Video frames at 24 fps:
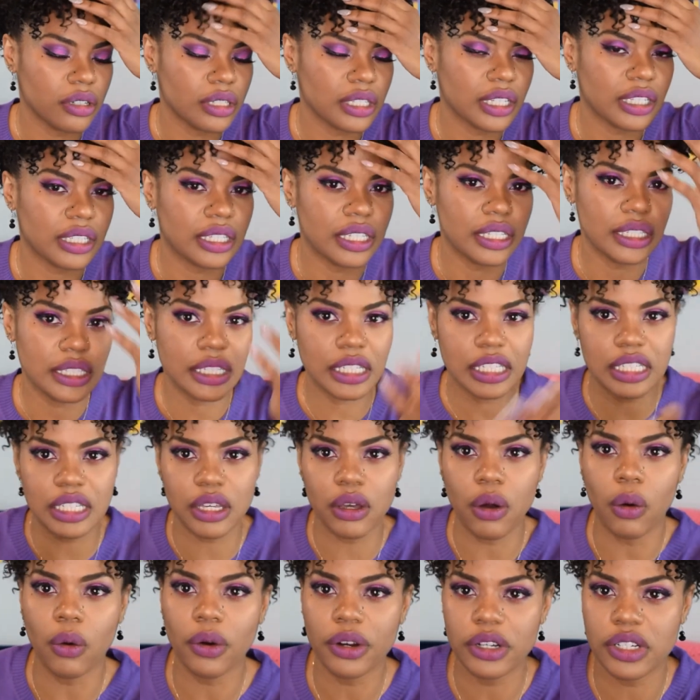Like, this is
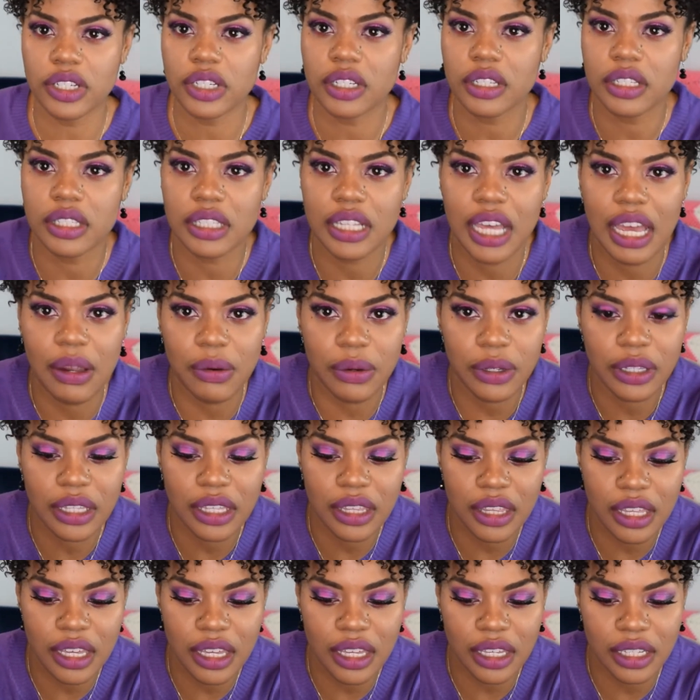gorgeous. I really
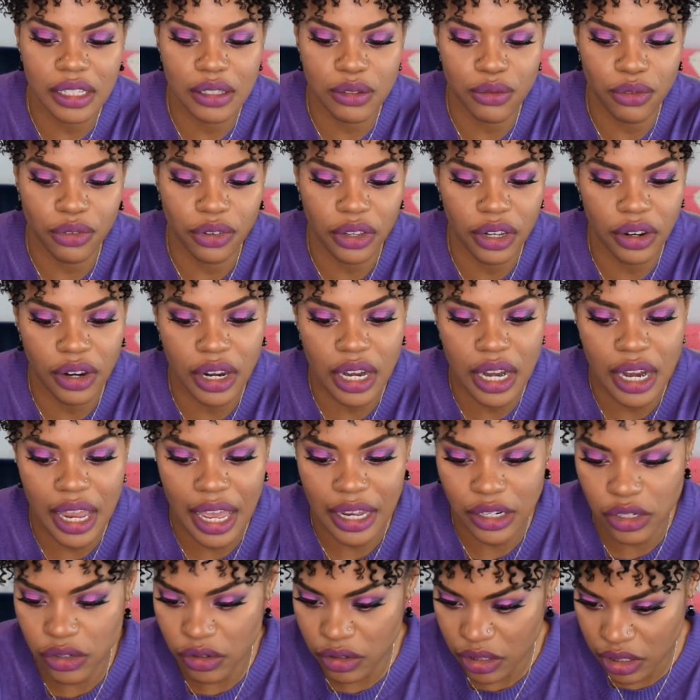think it's very
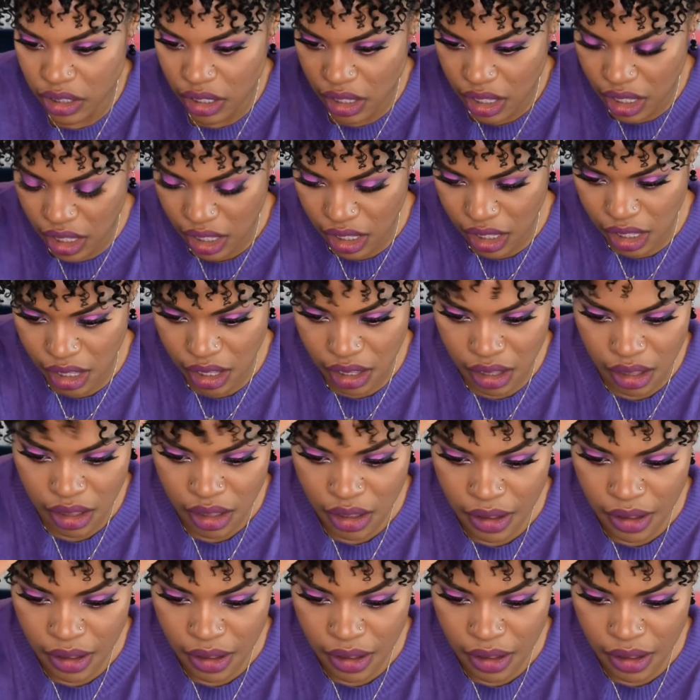natural looking.